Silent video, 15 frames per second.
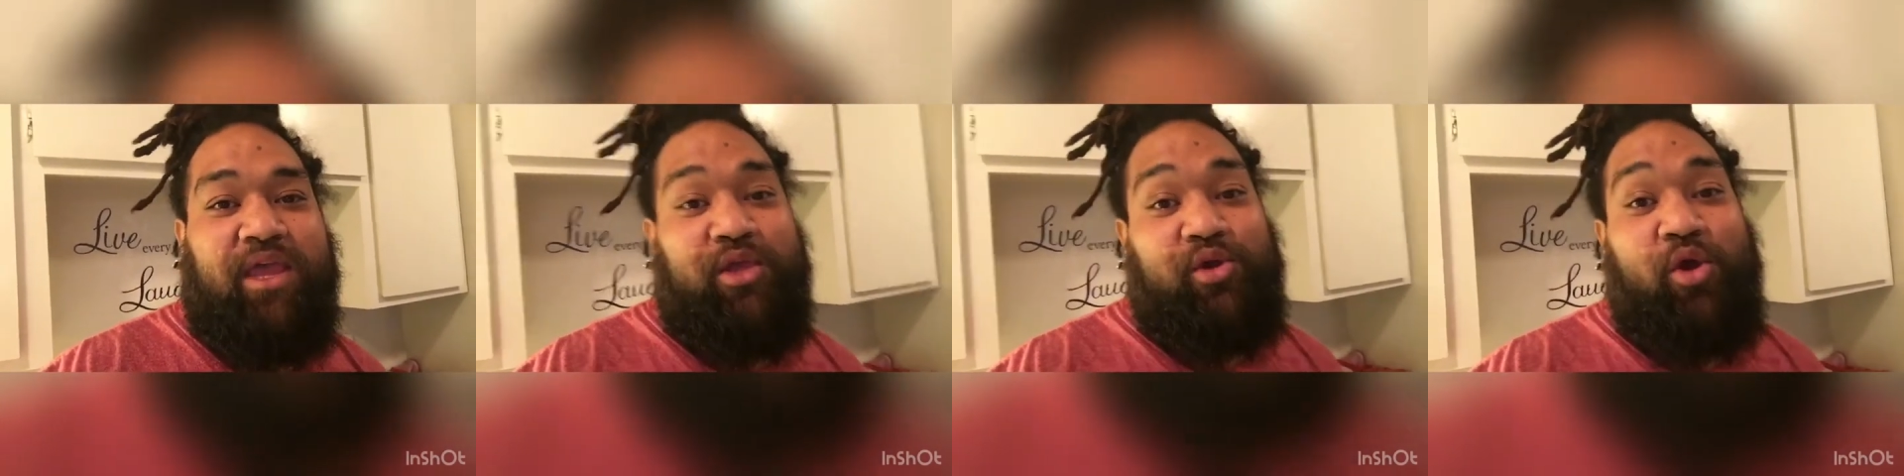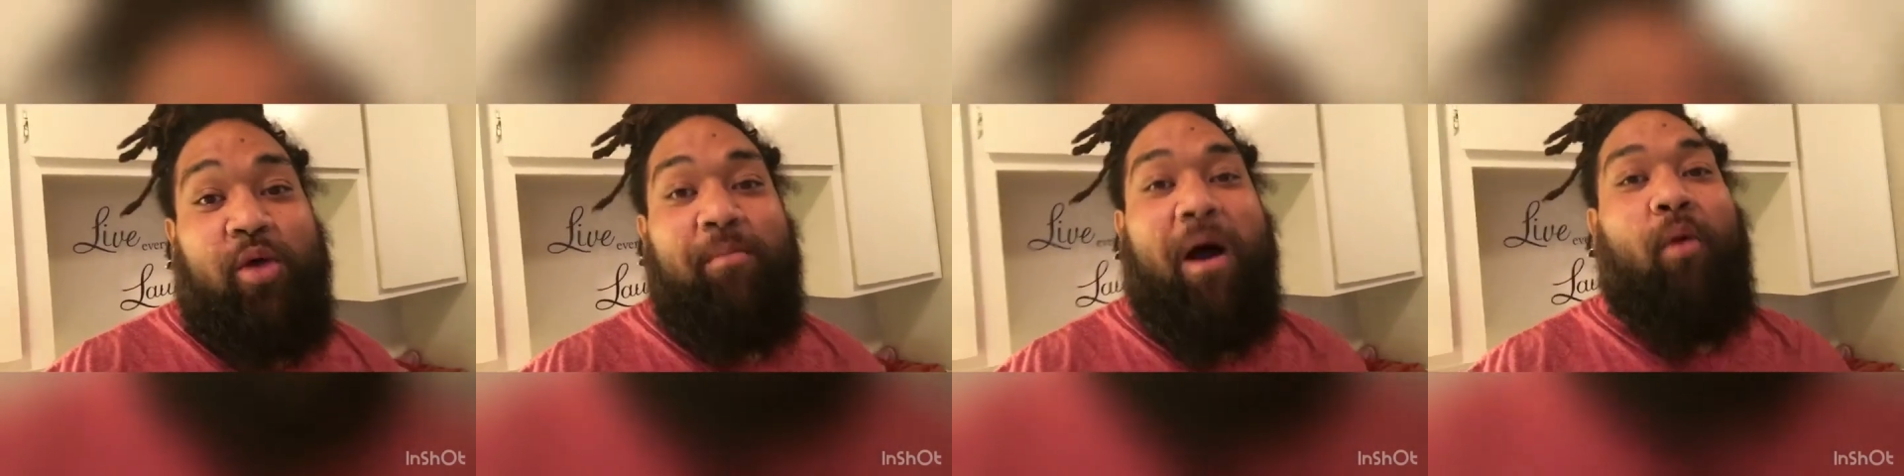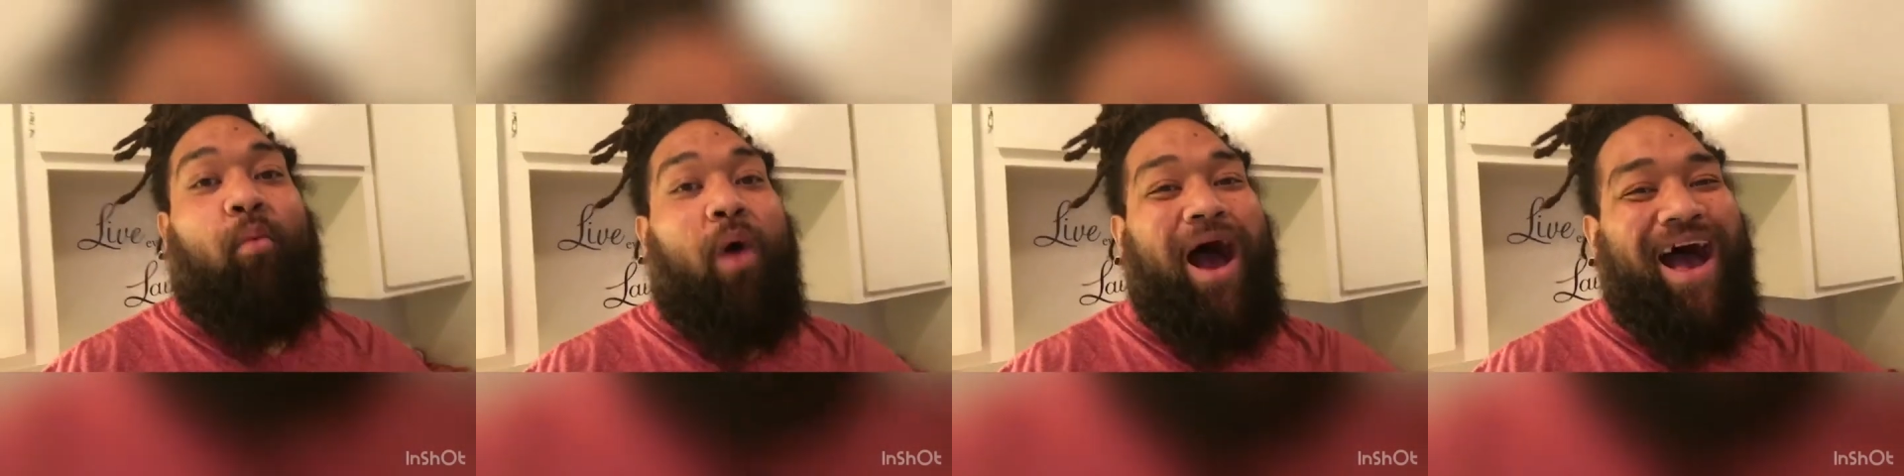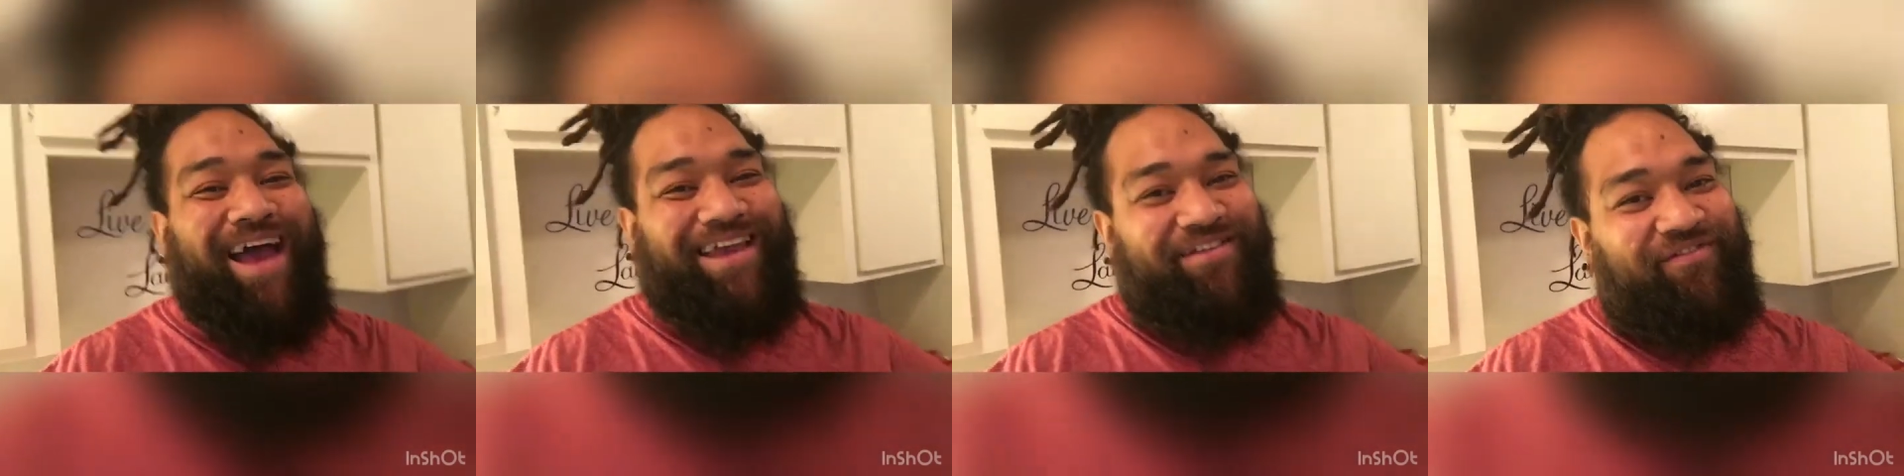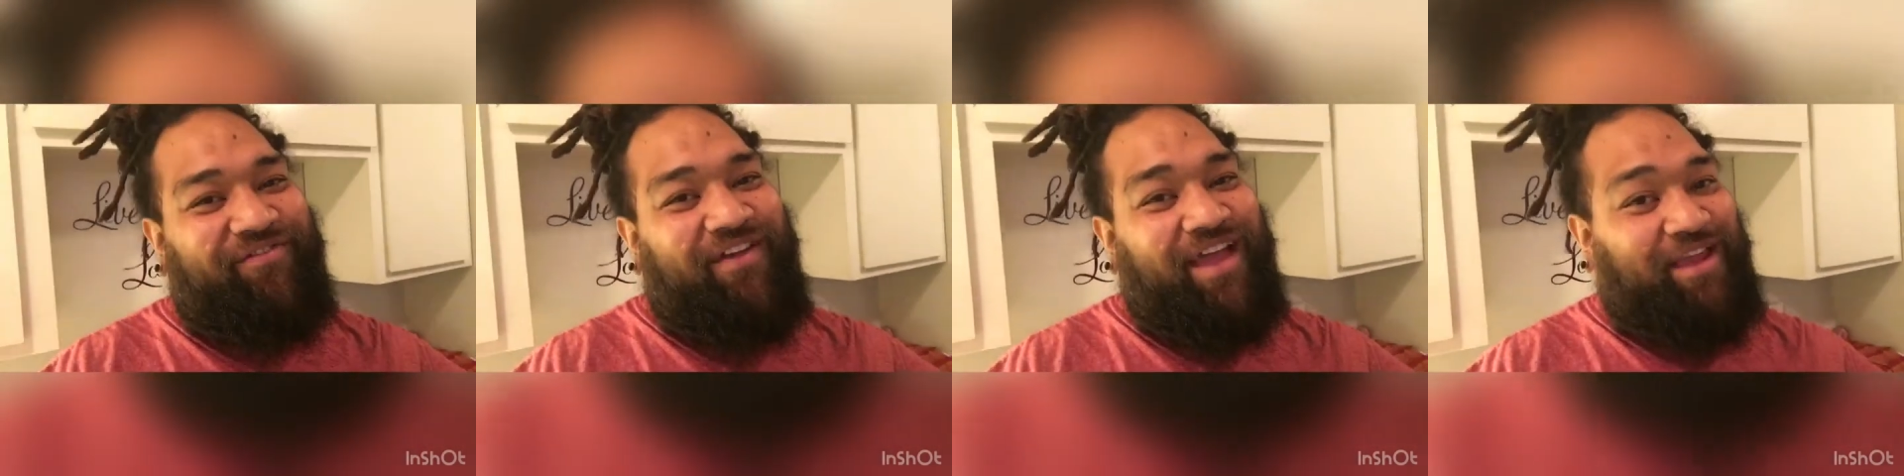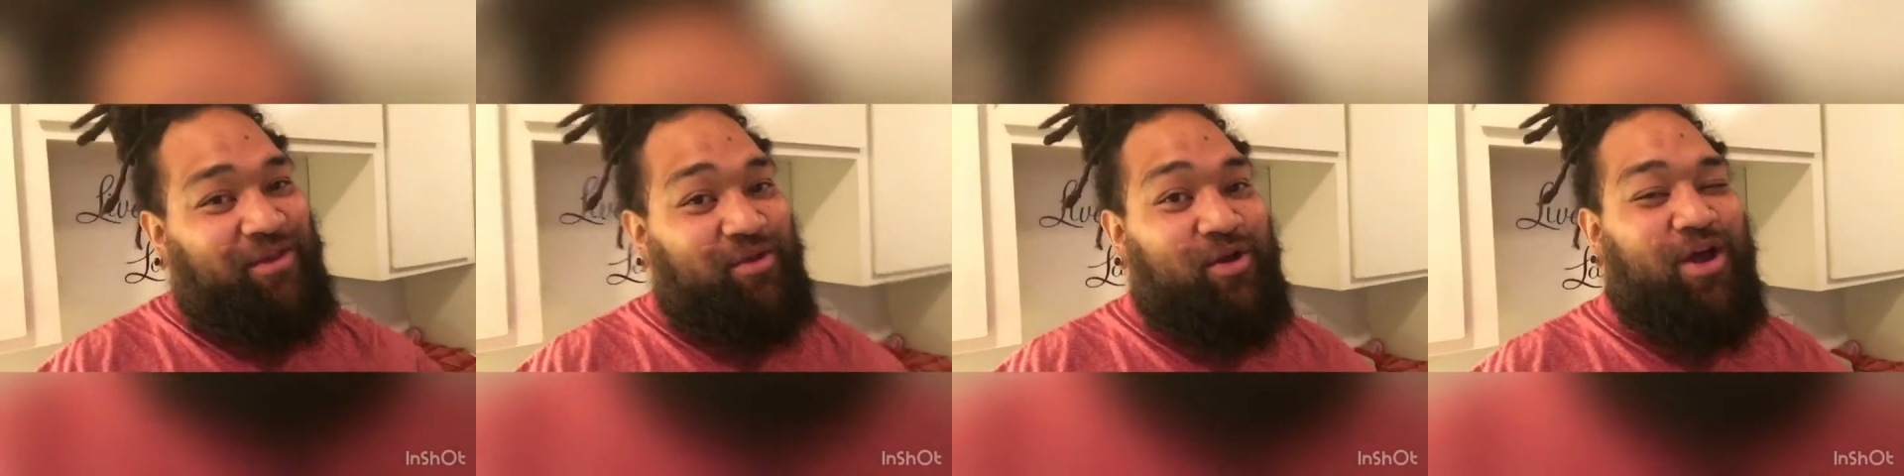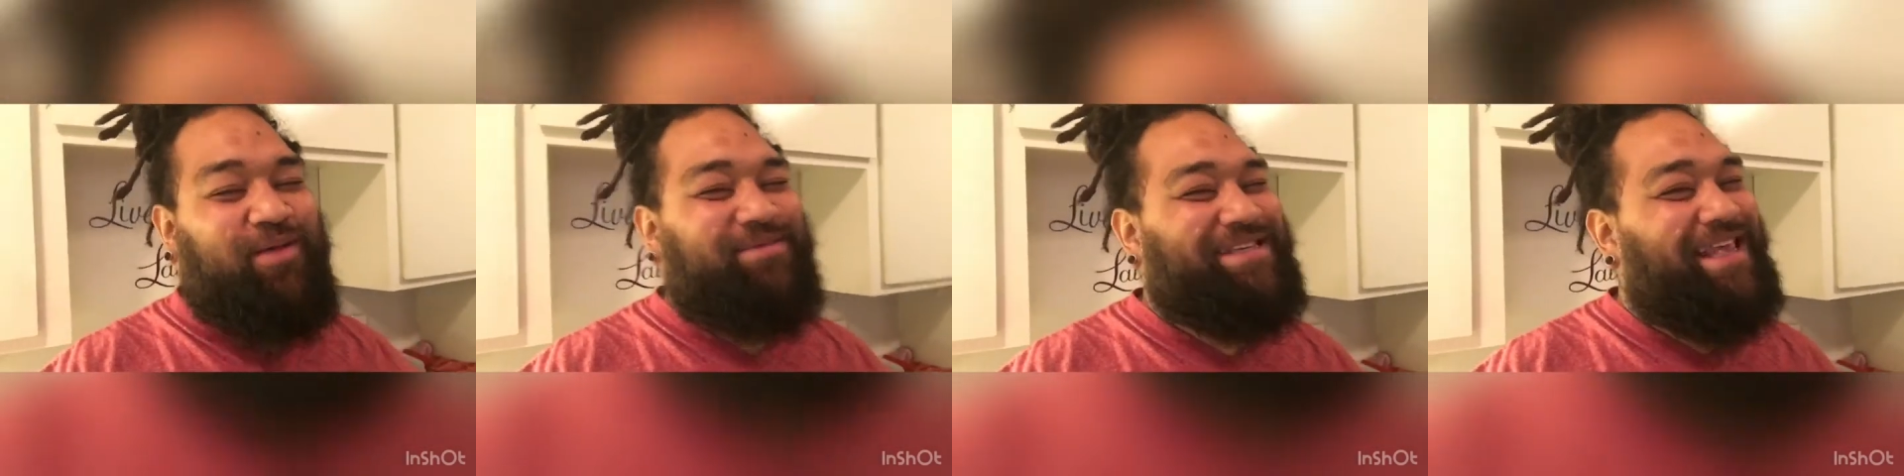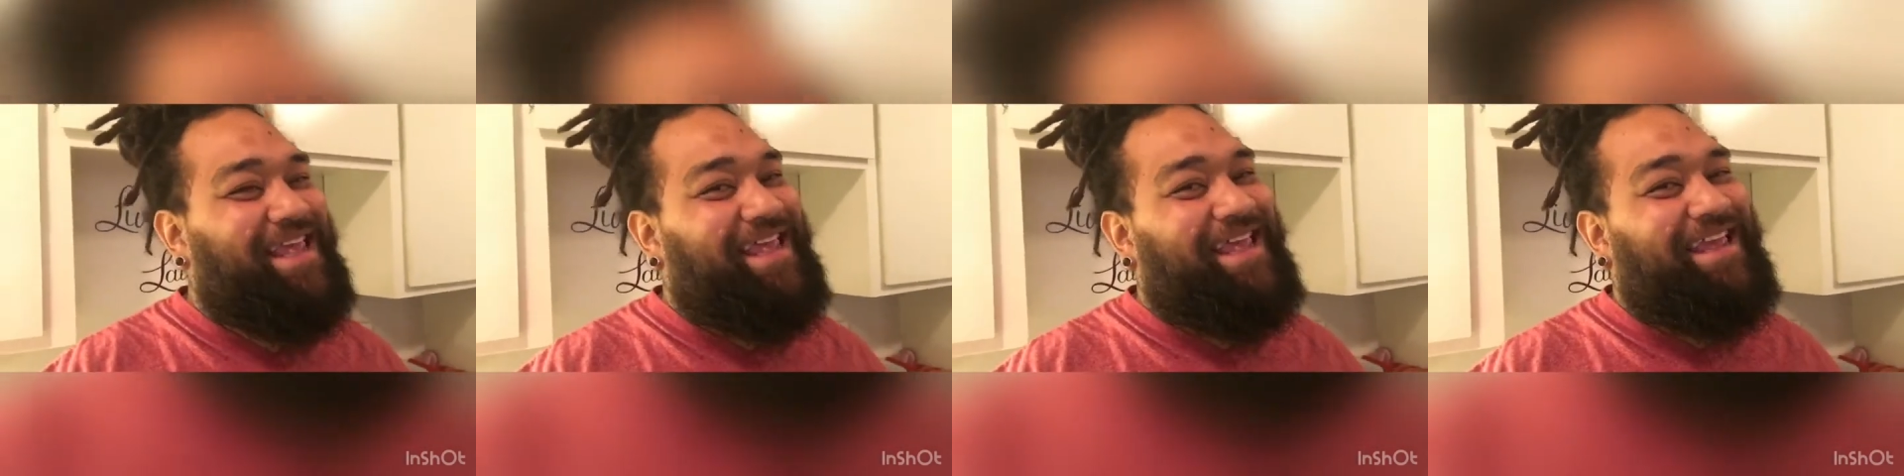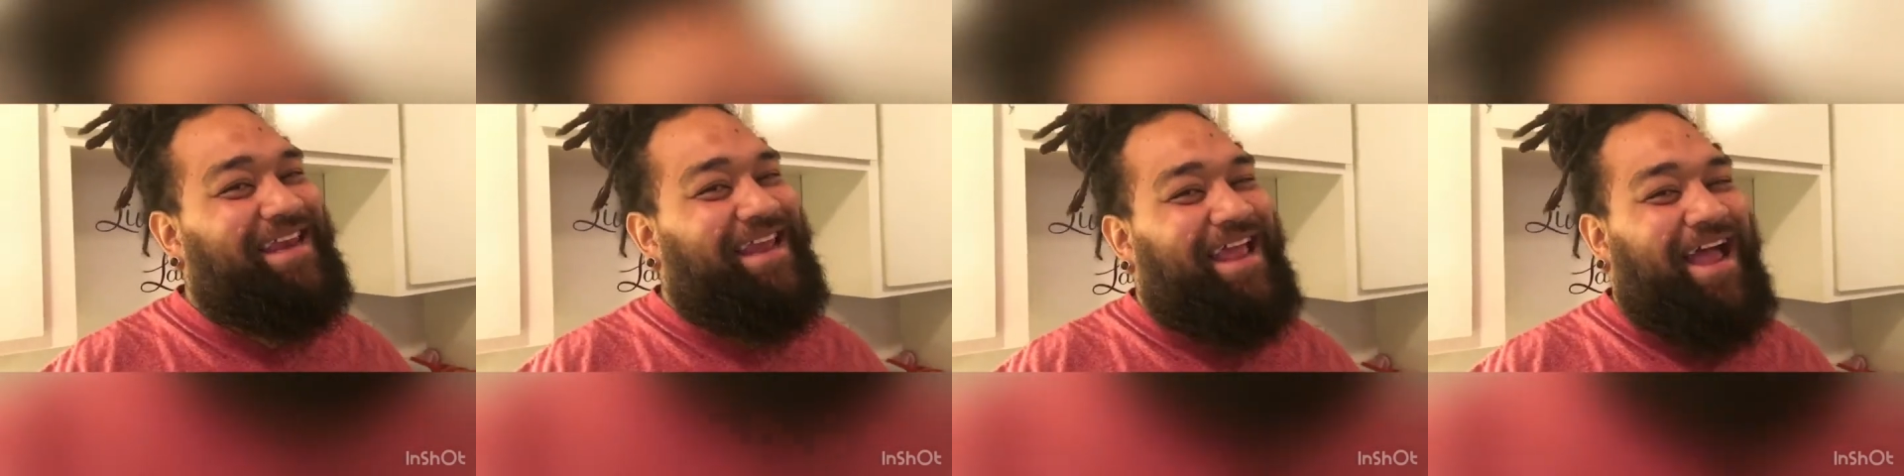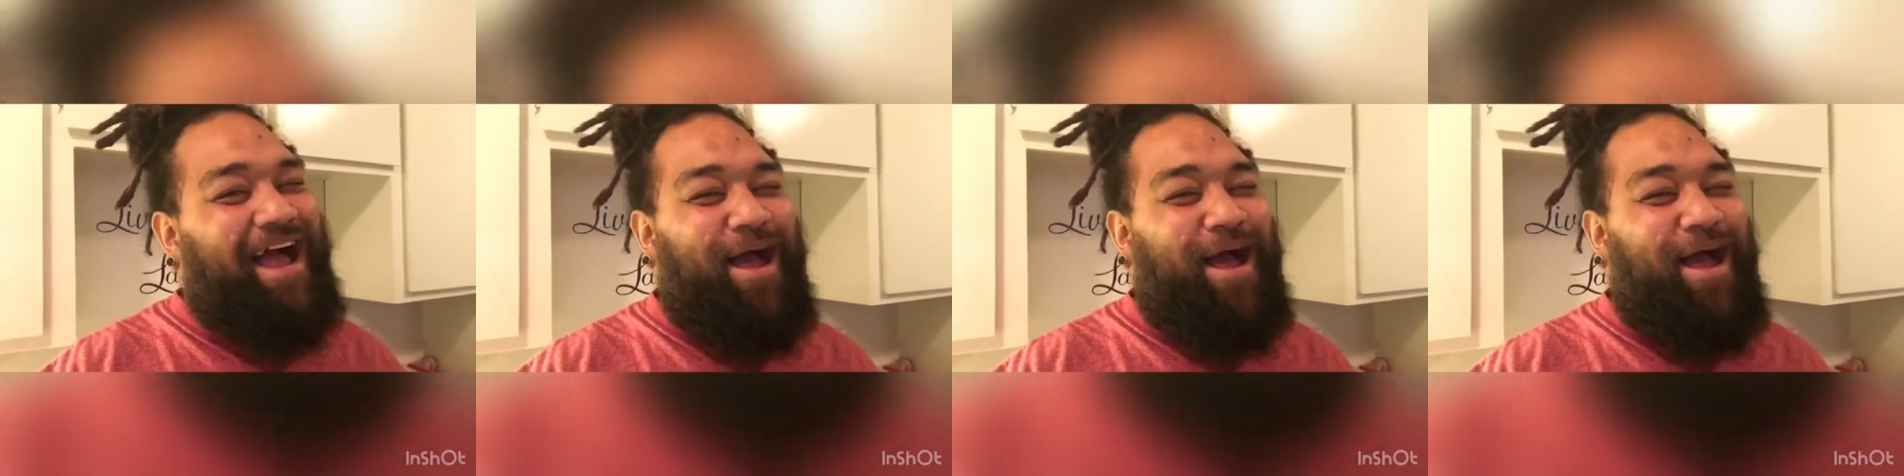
You know, my wife, you know what I'm saying?